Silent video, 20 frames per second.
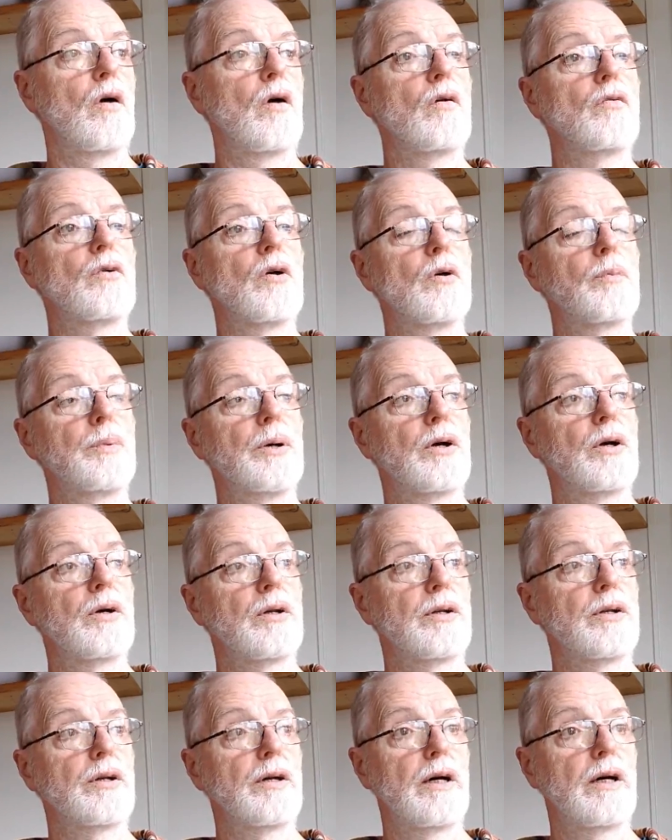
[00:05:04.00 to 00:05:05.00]
over a period
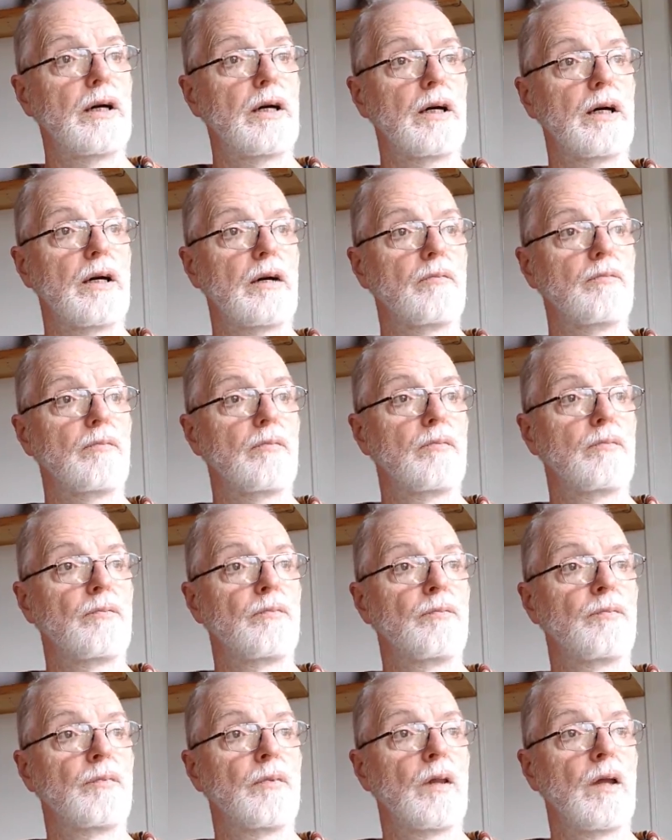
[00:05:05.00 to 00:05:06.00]
of time
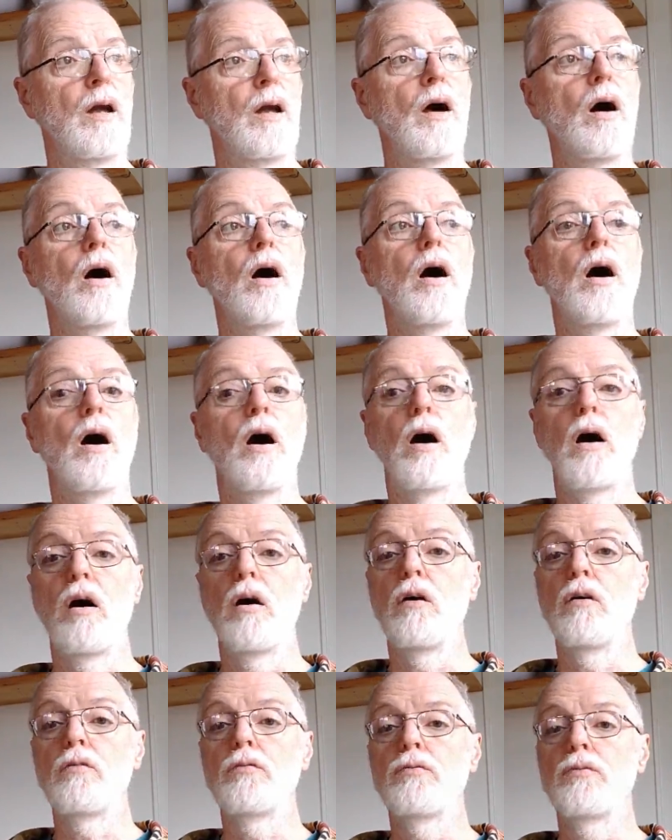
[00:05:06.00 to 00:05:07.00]

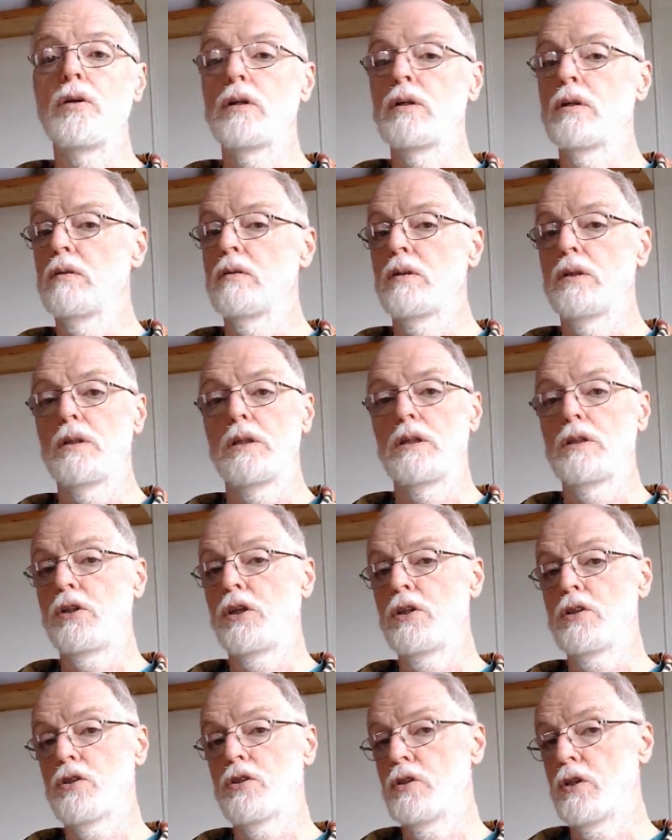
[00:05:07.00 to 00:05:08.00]
of
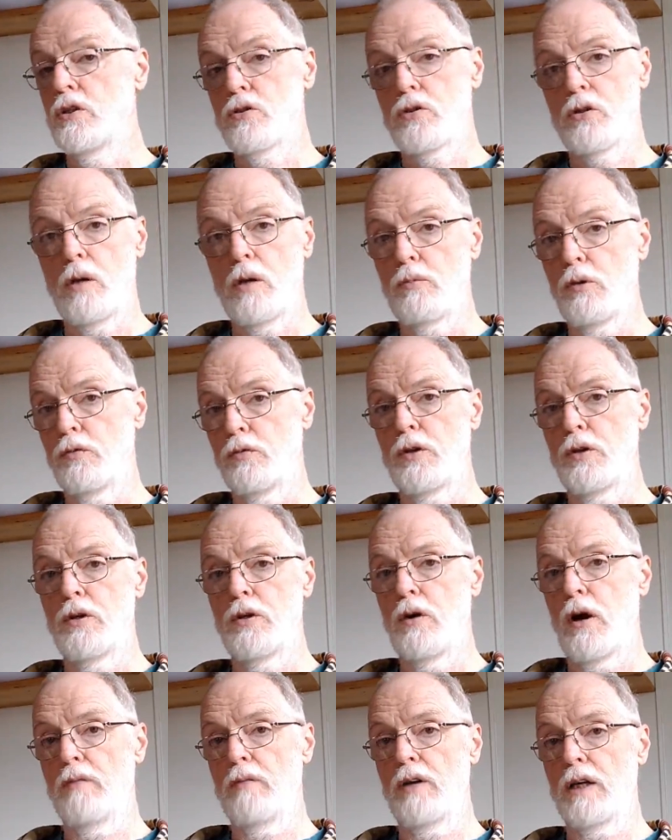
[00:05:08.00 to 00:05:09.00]
essentially trouble-free
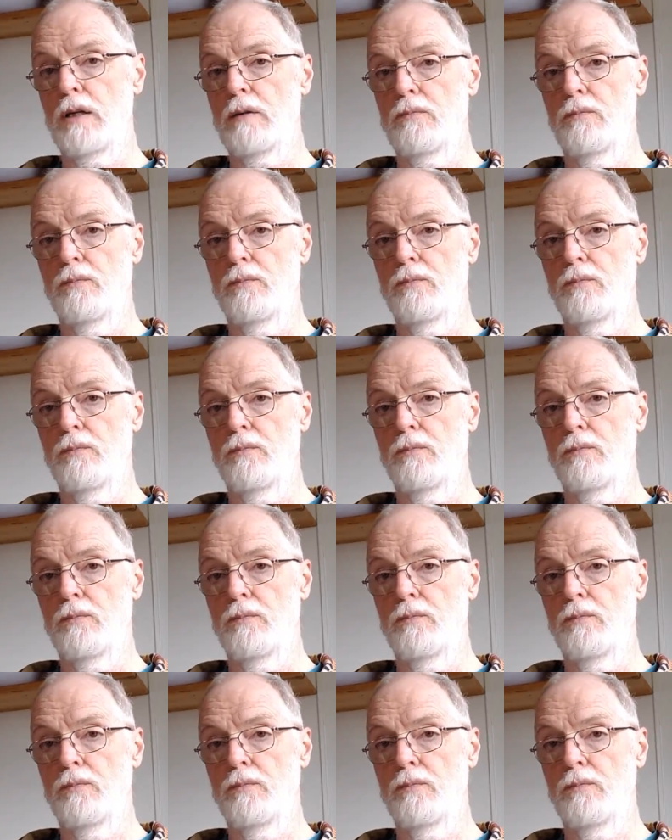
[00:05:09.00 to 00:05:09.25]
driving.